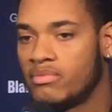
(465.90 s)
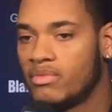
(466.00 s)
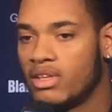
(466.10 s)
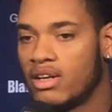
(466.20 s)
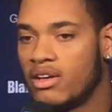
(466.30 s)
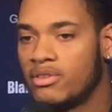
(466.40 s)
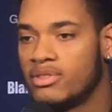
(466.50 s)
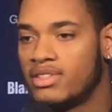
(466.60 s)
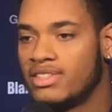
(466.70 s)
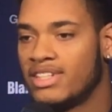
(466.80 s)
you know,
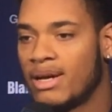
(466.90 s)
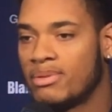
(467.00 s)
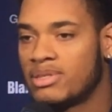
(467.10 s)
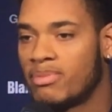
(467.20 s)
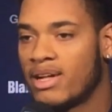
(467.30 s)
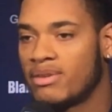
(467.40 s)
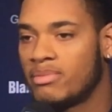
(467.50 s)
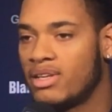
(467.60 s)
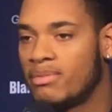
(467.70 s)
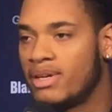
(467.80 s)
his job is to block
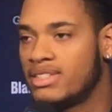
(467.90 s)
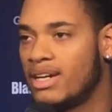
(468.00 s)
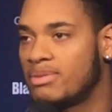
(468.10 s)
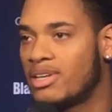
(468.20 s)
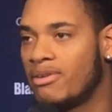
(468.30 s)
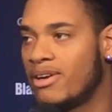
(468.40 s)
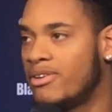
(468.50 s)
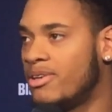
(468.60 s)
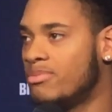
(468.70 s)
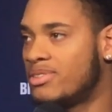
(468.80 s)
me, and my job is to get
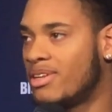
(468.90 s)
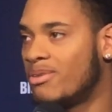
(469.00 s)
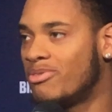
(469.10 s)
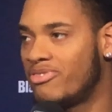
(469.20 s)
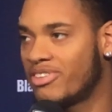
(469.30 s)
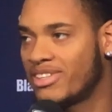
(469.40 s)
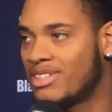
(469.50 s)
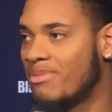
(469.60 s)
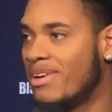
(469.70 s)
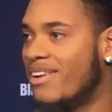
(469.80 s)
around him. So figure
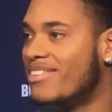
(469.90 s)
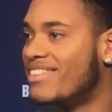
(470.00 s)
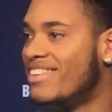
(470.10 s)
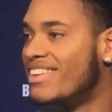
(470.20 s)
something out.